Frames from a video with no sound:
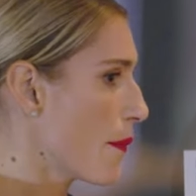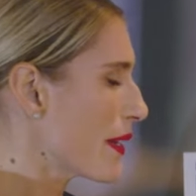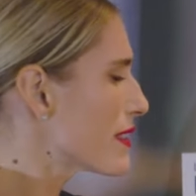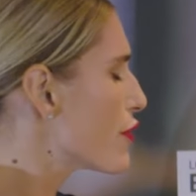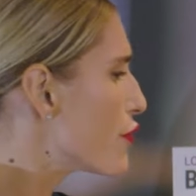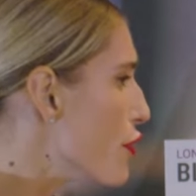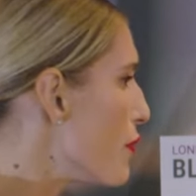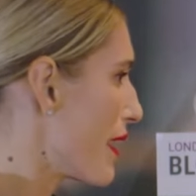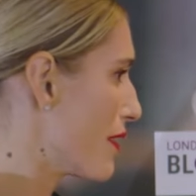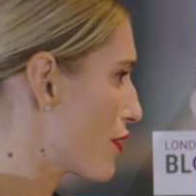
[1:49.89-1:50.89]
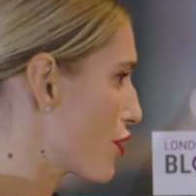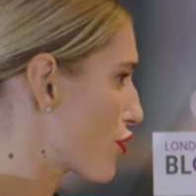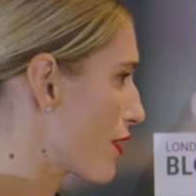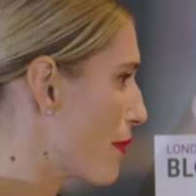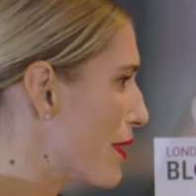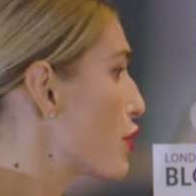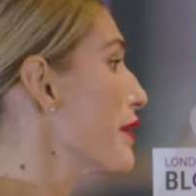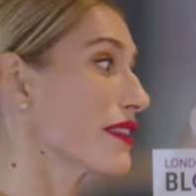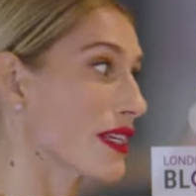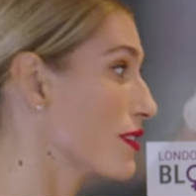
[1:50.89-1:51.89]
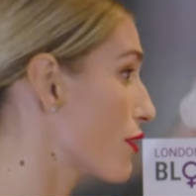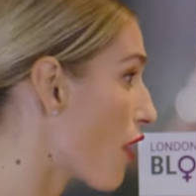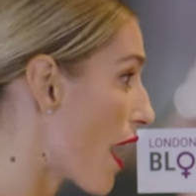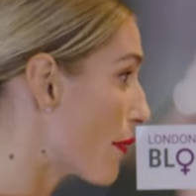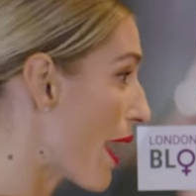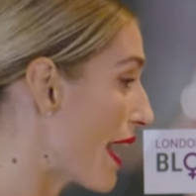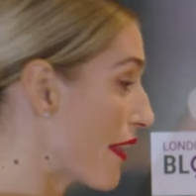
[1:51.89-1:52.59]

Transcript: but as a new industry, we're doing things the right way.